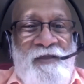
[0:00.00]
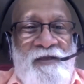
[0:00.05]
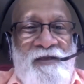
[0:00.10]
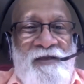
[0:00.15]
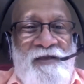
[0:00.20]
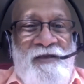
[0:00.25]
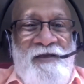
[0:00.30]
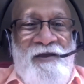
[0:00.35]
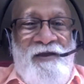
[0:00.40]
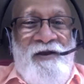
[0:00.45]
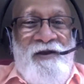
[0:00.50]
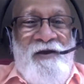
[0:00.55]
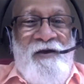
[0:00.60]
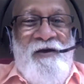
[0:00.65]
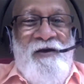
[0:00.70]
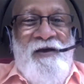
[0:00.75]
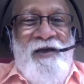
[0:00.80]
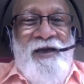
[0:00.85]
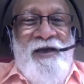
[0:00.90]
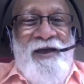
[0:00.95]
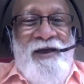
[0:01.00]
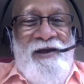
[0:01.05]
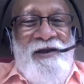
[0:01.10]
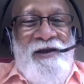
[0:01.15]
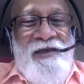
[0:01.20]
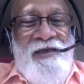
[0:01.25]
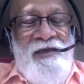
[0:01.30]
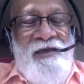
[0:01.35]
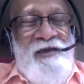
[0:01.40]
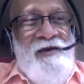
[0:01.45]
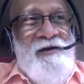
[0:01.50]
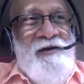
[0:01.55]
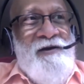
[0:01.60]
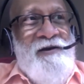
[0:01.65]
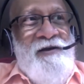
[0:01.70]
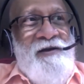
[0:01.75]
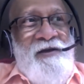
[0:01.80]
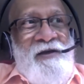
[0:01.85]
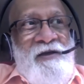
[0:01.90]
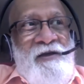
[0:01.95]
You know, and
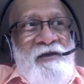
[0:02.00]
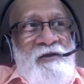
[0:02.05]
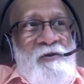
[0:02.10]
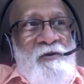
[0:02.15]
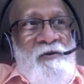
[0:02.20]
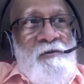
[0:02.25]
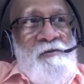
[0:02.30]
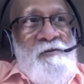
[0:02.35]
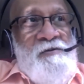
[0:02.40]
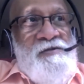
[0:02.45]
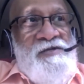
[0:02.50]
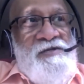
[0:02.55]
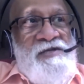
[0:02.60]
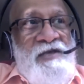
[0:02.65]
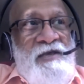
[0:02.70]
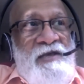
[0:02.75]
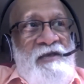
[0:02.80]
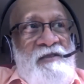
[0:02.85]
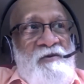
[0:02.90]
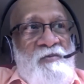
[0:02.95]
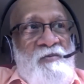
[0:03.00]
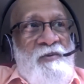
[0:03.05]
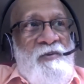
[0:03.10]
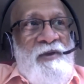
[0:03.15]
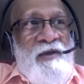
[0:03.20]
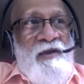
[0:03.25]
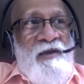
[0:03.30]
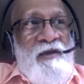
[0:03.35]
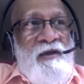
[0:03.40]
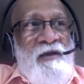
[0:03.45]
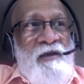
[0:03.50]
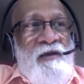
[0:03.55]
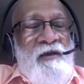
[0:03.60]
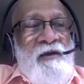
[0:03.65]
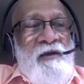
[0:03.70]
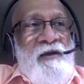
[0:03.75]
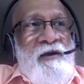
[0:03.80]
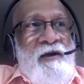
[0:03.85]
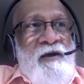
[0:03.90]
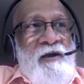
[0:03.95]
here you see the way
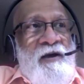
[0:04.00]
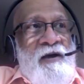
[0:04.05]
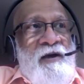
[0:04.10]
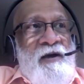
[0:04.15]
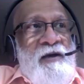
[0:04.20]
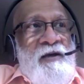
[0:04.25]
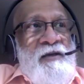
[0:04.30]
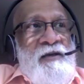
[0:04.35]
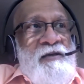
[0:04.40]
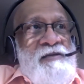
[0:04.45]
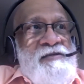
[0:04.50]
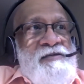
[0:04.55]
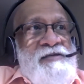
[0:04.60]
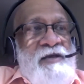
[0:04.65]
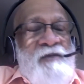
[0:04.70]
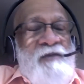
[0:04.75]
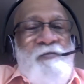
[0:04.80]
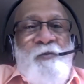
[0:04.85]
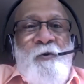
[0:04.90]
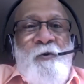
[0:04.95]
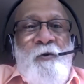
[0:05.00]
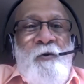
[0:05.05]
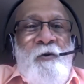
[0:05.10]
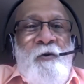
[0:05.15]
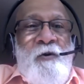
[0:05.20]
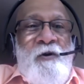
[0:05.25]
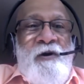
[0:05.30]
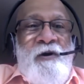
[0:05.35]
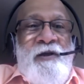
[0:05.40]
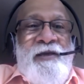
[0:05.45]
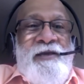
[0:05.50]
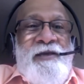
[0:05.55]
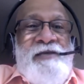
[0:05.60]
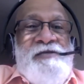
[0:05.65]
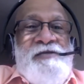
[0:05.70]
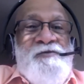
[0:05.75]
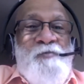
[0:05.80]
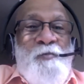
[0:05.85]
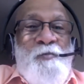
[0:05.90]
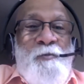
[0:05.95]
St. Paul
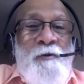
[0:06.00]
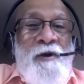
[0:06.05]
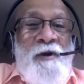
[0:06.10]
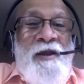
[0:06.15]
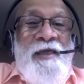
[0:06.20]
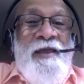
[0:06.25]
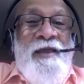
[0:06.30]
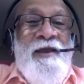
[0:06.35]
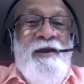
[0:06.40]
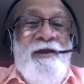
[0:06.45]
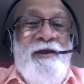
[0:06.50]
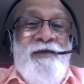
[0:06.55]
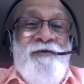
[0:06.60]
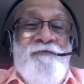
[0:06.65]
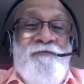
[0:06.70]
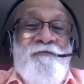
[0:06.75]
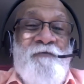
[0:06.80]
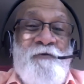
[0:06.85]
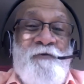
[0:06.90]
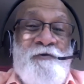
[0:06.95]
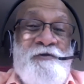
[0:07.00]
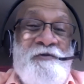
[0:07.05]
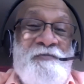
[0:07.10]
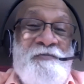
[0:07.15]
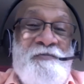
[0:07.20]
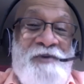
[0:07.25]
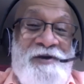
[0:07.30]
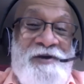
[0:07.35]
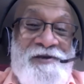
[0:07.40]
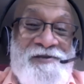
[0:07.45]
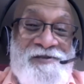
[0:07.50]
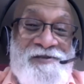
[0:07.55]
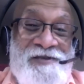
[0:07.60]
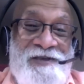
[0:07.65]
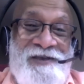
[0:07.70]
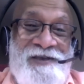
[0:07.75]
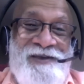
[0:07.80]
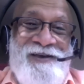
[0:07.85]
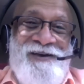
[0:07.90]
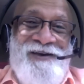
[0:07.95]
is pleading for the
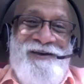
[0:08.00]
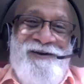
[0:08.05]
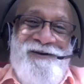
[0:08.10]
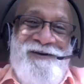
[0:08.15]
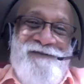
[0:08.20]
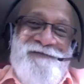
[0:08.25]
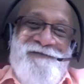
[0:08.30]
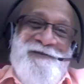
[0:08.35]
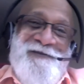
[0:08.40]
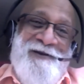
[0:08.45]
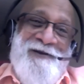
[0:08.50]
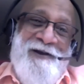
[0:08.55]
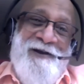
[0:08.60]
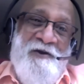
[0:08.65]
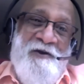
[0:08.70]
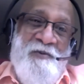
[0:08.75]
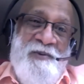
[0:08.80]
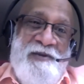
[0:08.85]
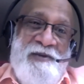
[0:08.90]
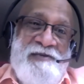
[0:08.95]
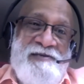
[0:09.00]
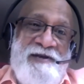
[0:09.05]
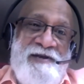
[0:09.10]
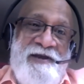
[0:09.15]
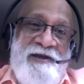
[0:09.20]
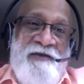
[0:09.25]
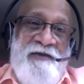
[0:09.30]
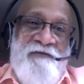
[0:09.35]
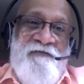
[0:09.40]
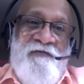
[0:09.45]
mercy of the runaway slave.